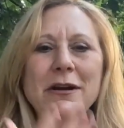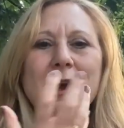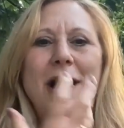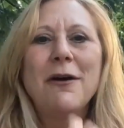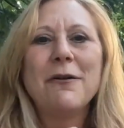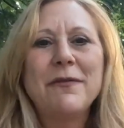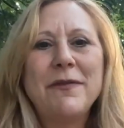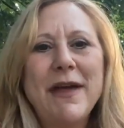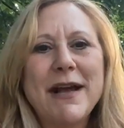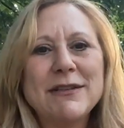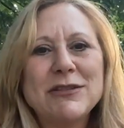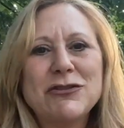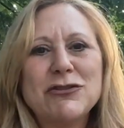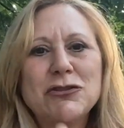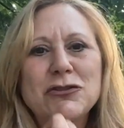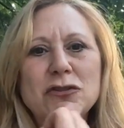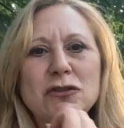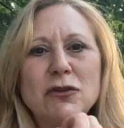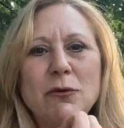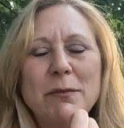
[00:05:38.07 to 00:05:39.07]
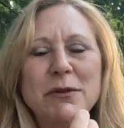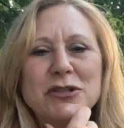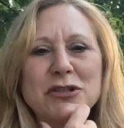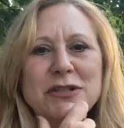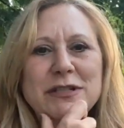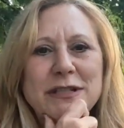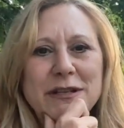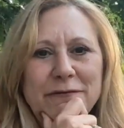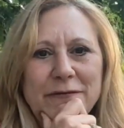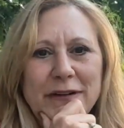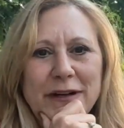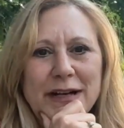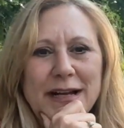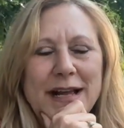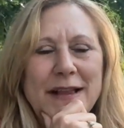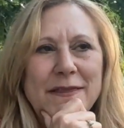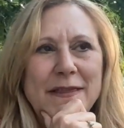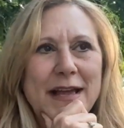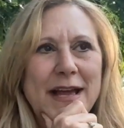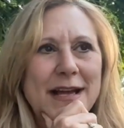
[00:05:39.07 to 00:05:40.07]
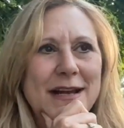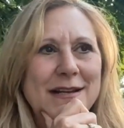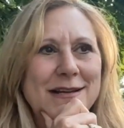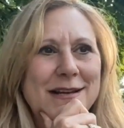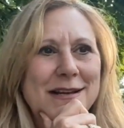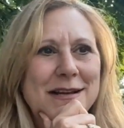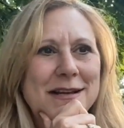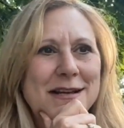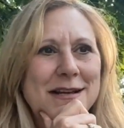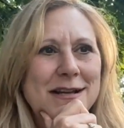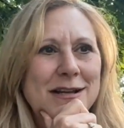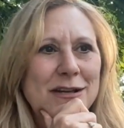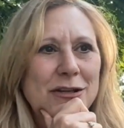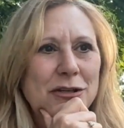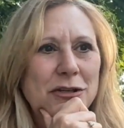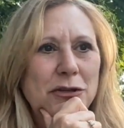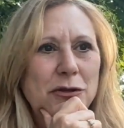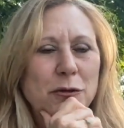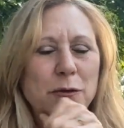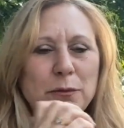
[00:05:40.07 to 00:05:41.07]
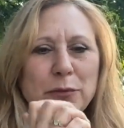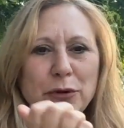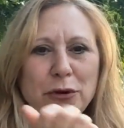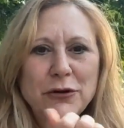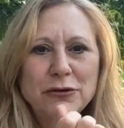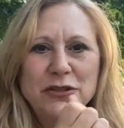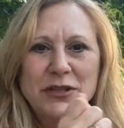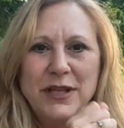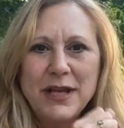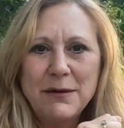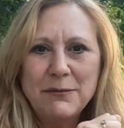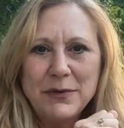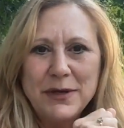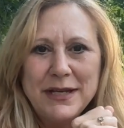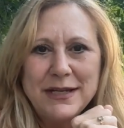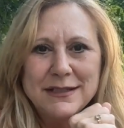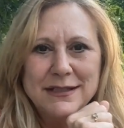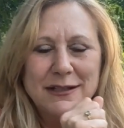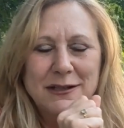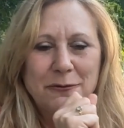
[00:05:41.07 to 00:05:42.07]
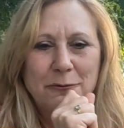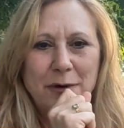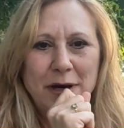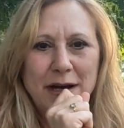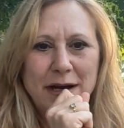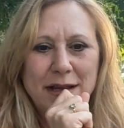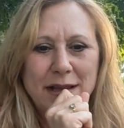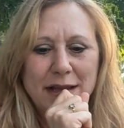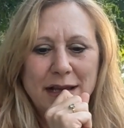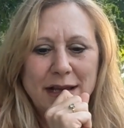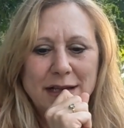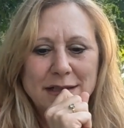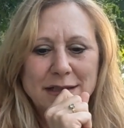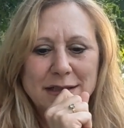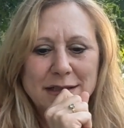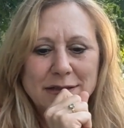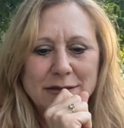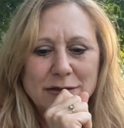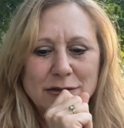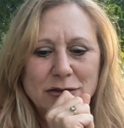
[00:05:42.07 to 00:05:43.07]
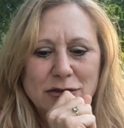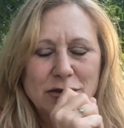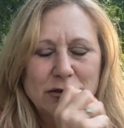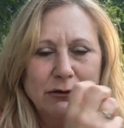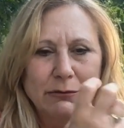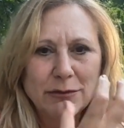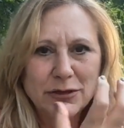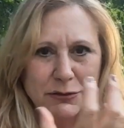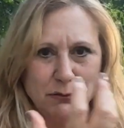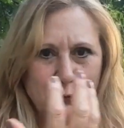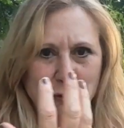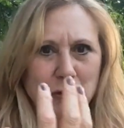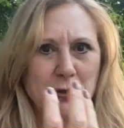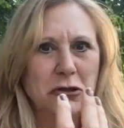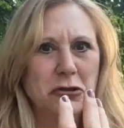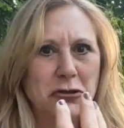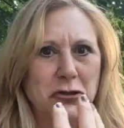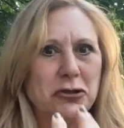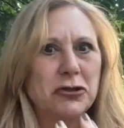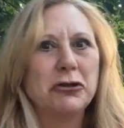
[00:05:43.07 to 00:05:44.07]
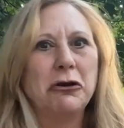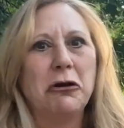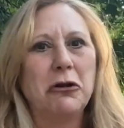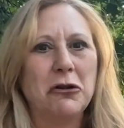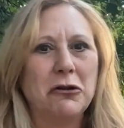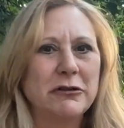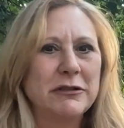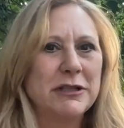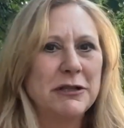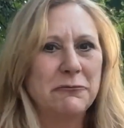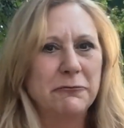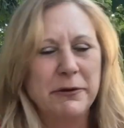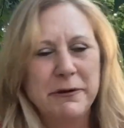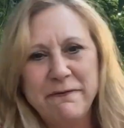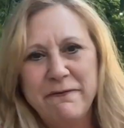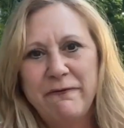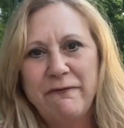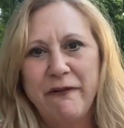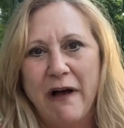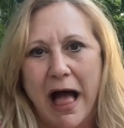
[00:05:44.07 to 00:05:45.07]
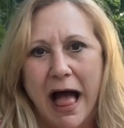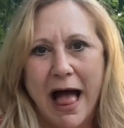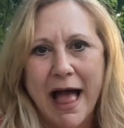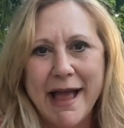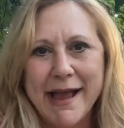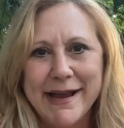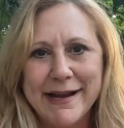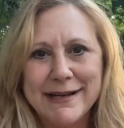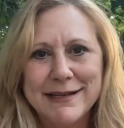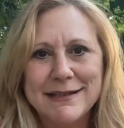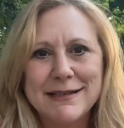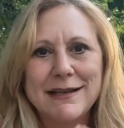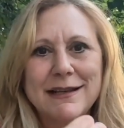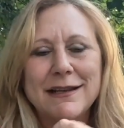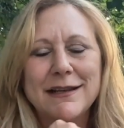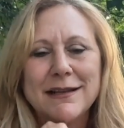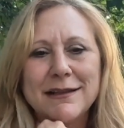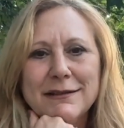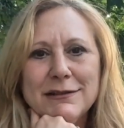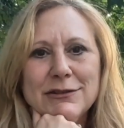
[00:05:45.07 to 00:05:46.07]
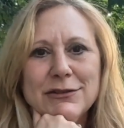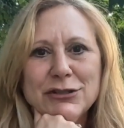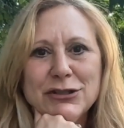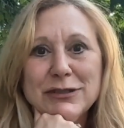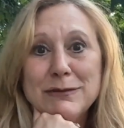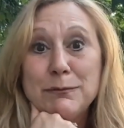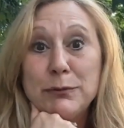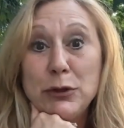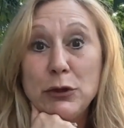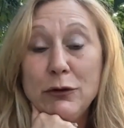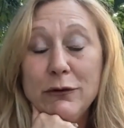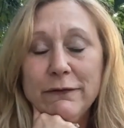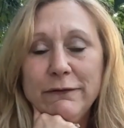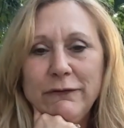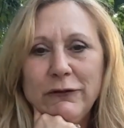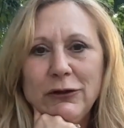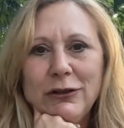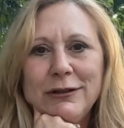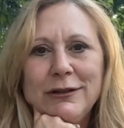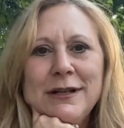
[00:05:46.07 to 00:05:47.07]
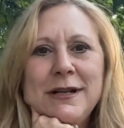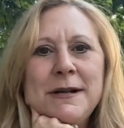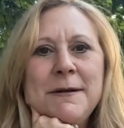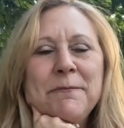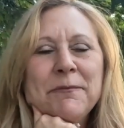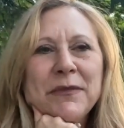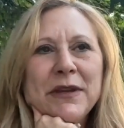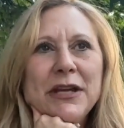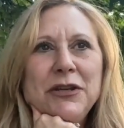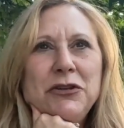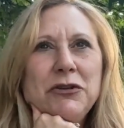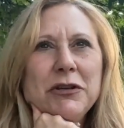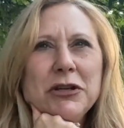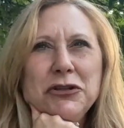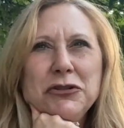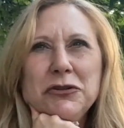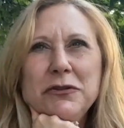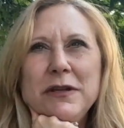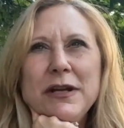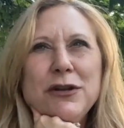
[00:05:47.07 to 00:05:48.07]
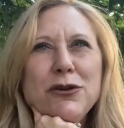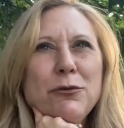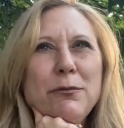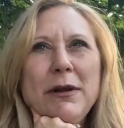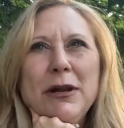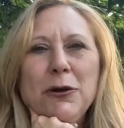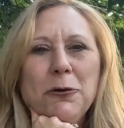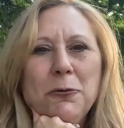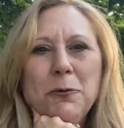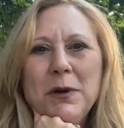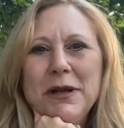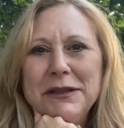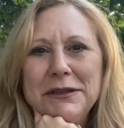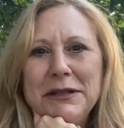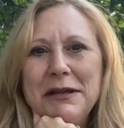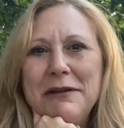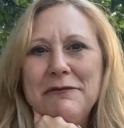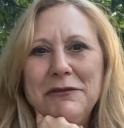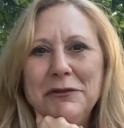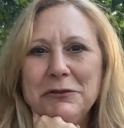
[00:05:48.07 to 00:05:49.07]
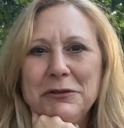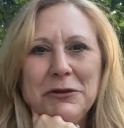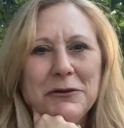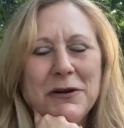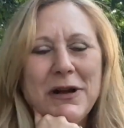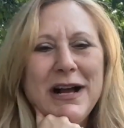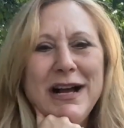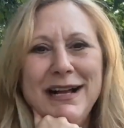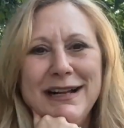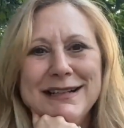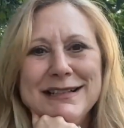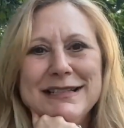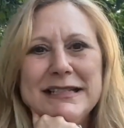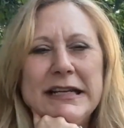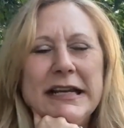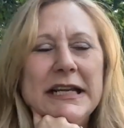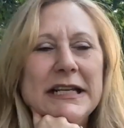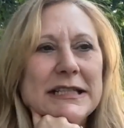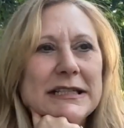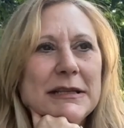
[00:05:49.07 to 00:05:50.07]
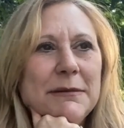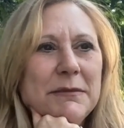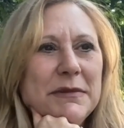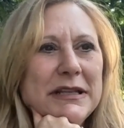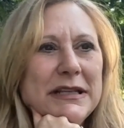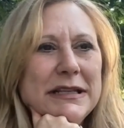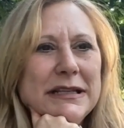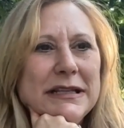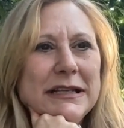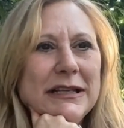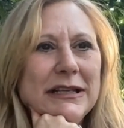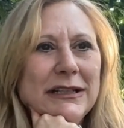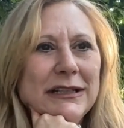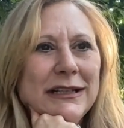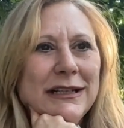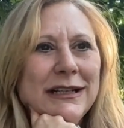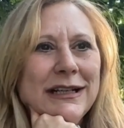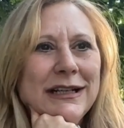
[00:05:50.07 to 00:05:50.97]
how that's just so much different, and then you approach that piece in a way that's so much more adult and refined and just beautiful. And you can do that no matter what level you're on. Take something that